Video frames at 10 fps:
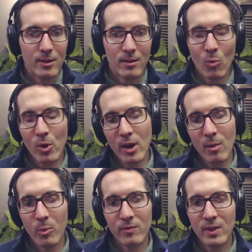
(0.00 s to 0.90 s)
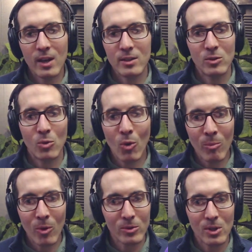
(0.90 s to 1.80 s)
the workup we've done is
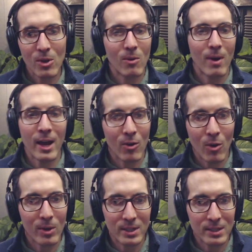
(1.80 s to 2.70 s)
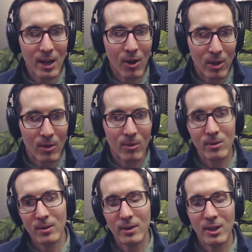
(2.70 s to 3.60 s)
normal, so I don't know what to tell you,
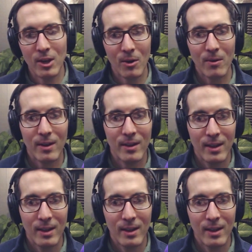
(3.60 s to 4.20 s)
you know.